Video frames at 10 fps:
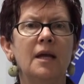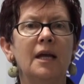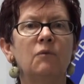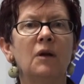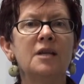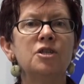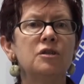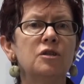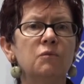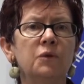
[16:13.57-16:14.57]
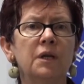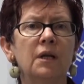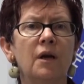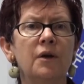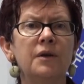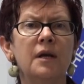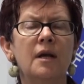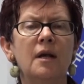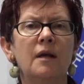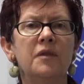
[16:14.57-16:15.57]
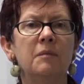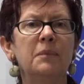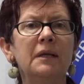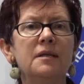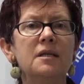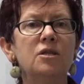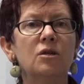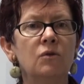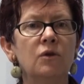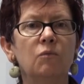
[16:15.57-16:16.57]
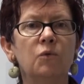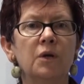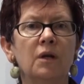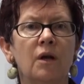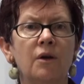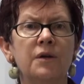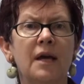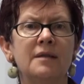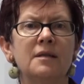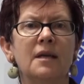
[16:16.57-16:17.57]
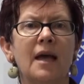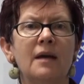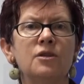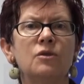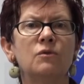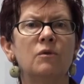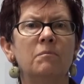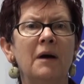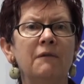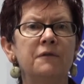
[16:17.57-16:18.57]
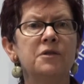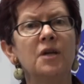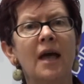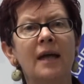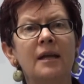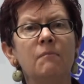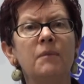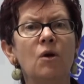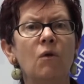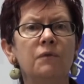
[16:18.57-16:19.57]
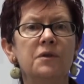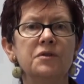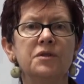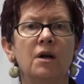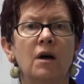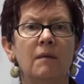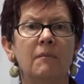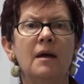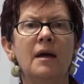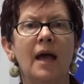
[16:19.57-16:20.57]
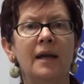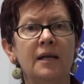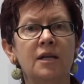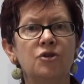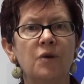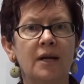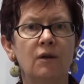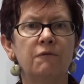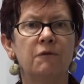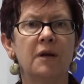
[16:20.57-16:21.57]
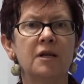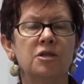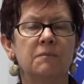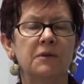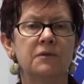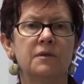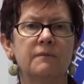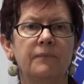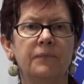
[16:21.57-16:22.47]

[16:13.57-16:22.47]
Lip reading: In relation to workload, the ability to look at workload as a counter or a buffer to adding beyond this time and any trade-off arrangements.